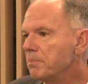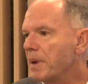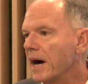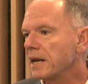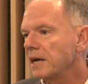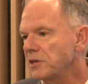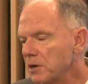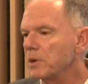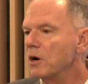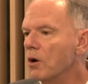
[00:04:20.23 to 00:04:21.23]
But I
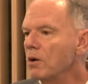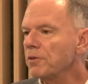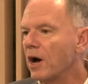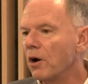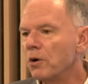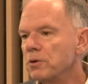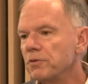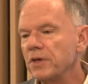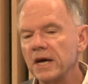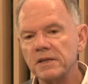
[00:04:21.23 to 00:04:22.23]
think we all
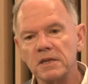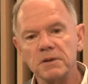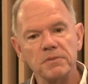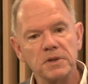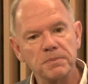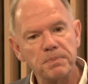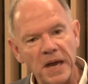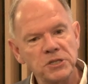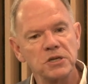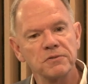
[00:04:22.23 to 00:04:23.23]
know that the
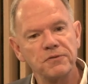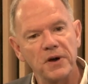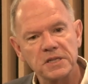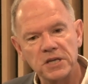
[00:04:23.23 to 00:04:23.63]
pace of